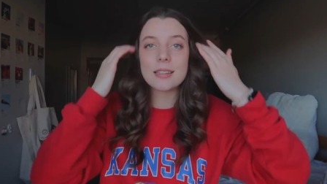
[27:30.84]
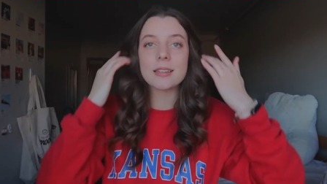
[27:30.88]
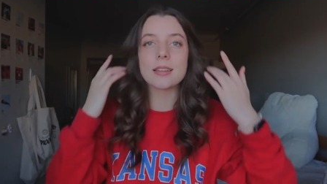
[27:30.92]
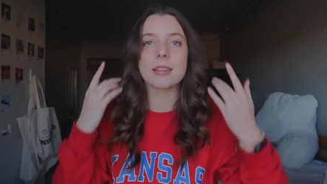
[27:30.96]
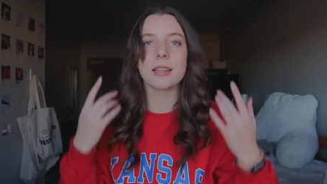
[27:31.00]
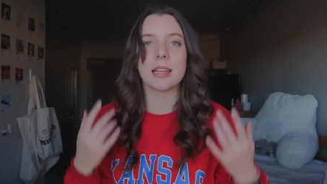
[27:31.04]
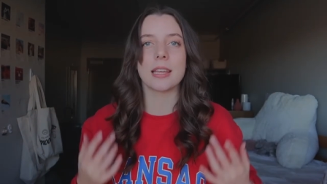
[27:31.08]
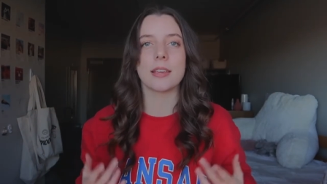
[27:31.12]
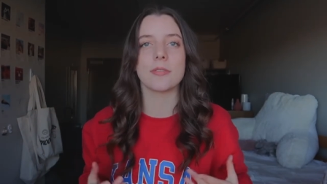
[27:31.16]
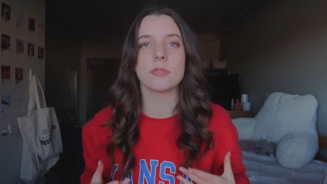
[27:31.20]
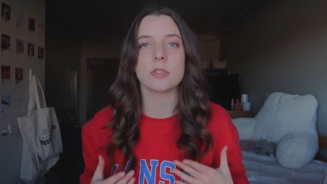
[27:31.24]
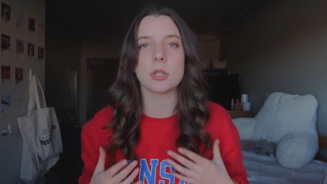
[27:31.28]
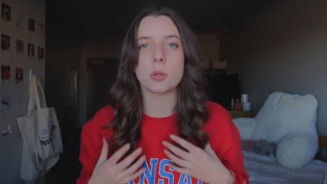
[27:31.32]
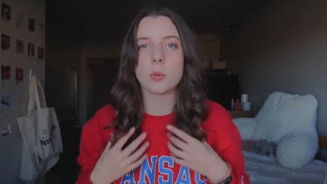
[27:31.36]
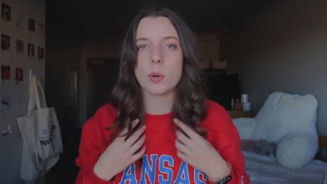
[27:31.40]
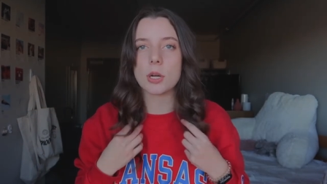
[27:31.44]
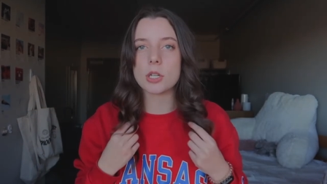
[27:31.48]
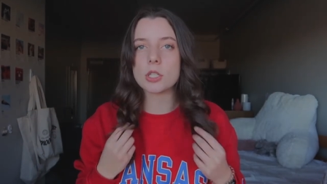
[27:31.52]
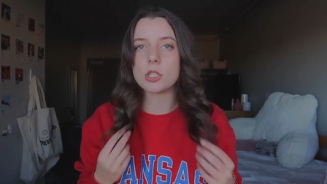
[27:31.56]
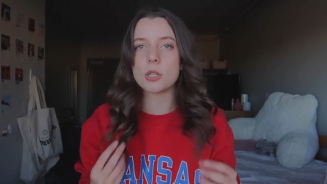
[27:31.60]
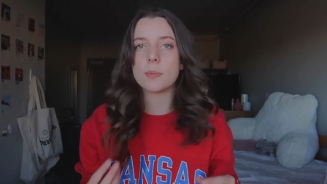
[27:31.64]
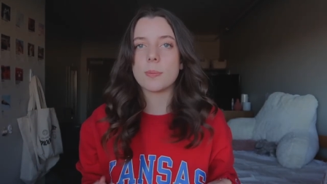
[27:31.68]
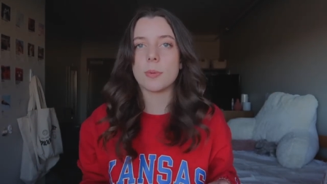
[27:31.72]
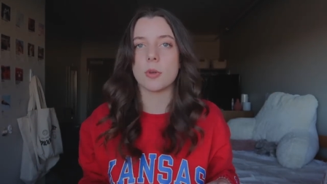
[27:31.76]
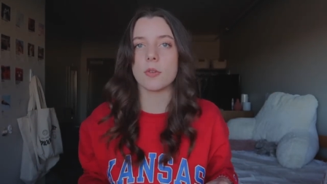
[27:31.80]
me to
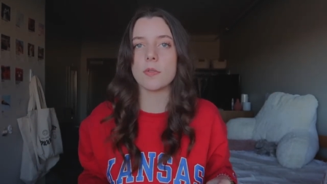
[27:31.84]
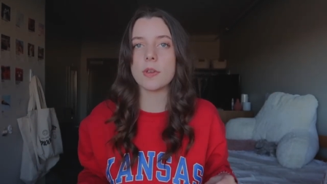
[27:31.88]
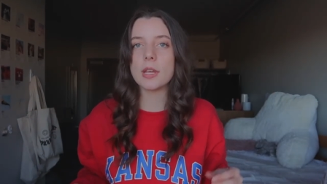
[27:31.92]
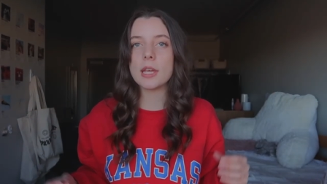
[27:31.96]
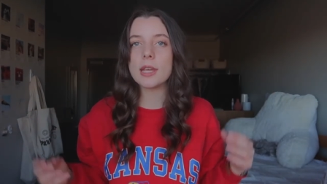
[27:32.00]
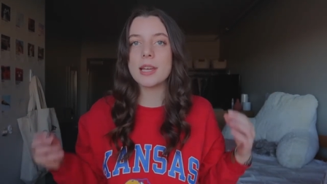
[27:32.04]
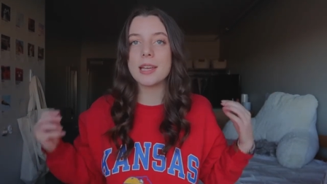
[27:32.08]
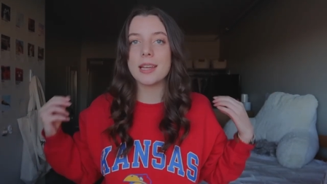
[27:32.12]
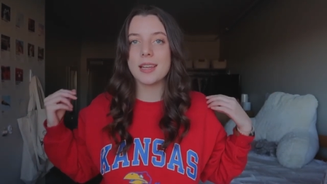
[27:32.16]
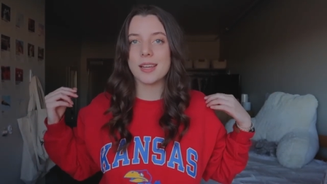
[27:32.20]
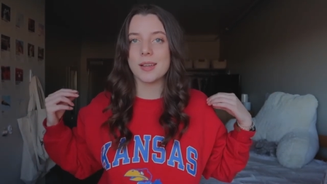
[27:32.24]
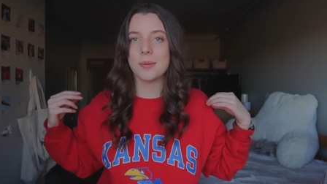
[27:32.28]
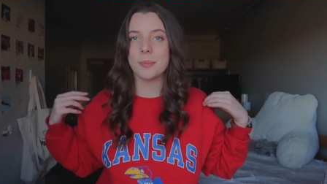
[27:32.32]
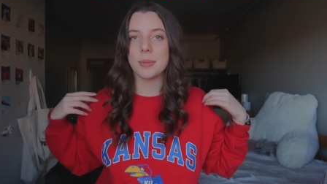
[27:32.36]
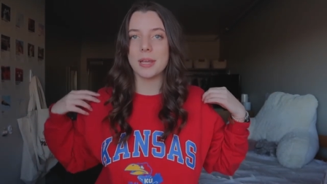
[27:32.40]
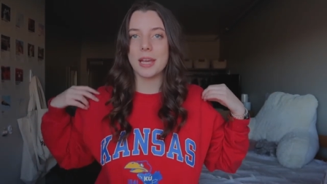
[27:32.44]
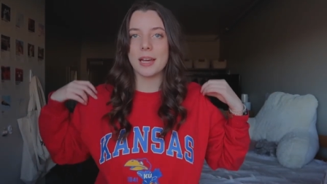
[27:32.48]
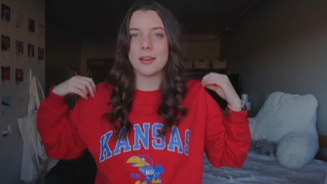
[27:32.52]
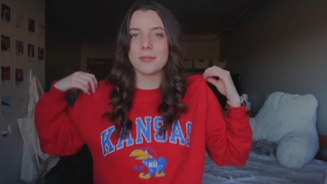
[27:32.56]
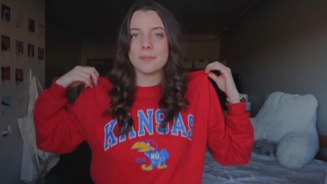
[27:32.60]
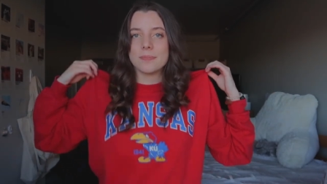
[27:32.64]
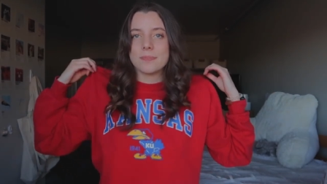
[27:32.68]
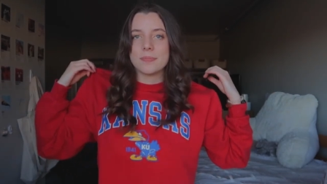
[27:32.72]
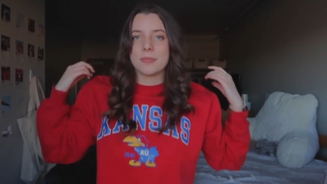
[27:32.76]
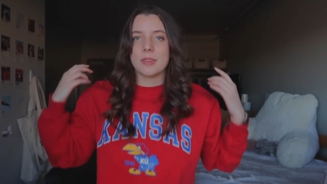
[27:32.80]
watch the movie but
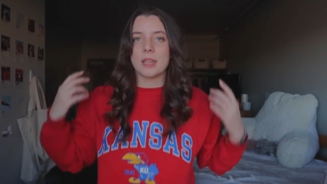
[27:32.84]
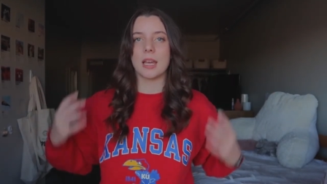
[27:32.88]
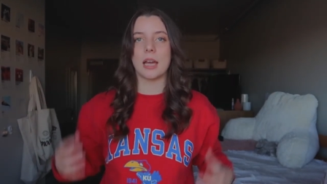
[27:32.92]
yeah